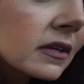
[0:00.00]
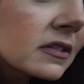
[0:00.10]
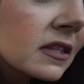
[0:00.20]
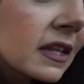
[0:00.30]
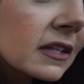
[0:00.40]

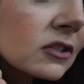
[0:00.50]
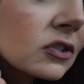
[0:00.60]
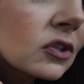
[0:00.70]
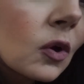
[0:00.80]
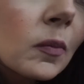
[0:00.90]
Isn't that
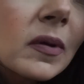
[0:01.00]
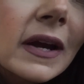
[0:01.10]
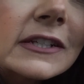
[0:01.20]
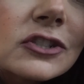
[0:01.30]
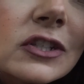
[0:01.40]
so
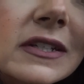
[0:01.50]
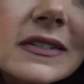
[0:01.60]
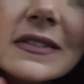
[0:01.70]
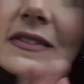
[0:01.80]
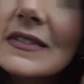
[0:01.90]

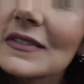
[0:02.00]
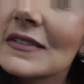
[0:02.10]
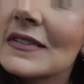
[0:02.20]
precious?